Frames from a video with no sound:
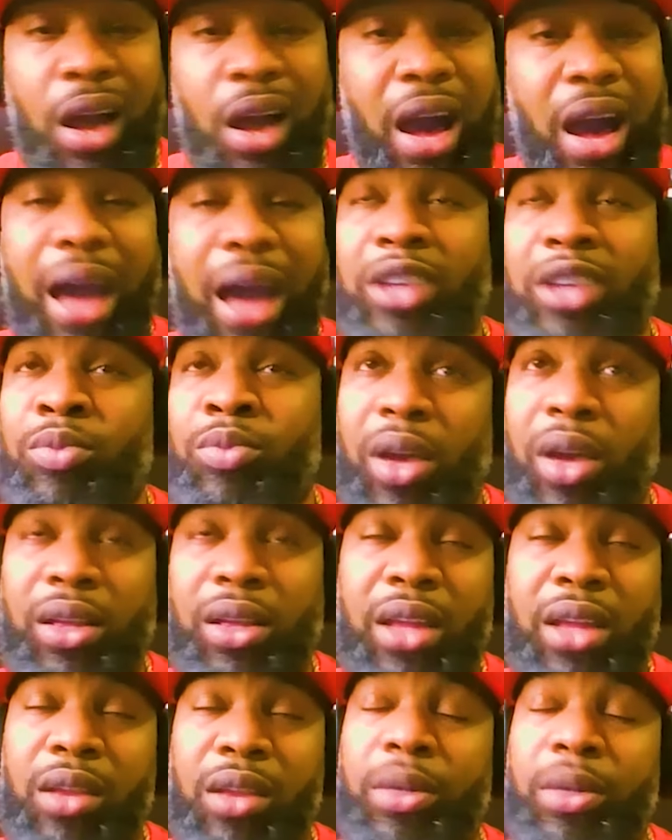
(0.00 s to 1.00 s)
I expect
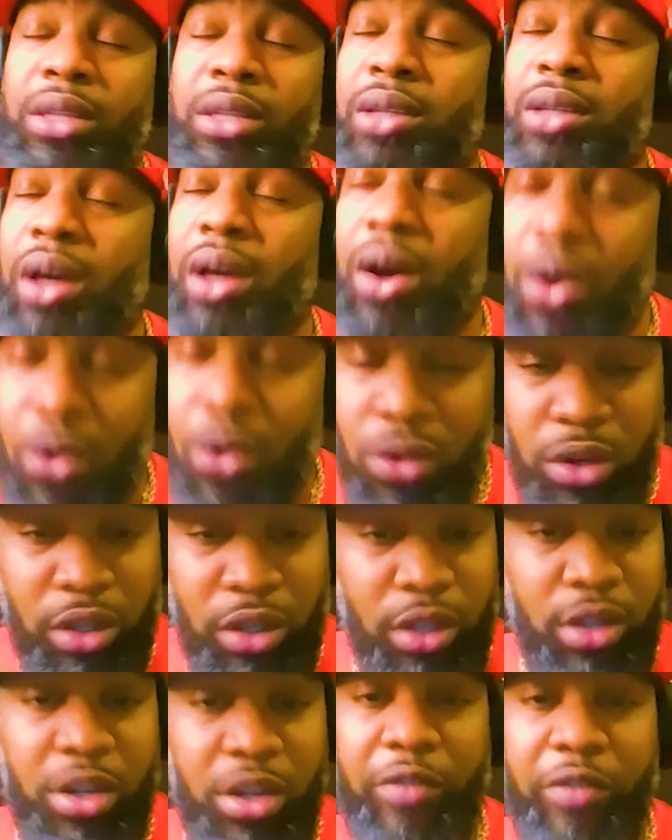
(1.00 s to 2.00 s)
that to be
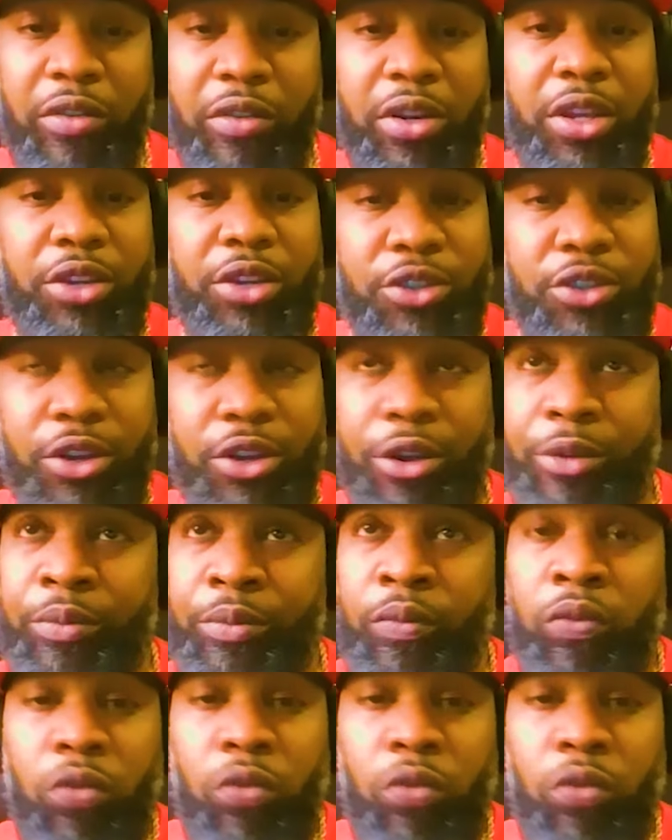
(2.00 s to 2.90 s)
totally different this year.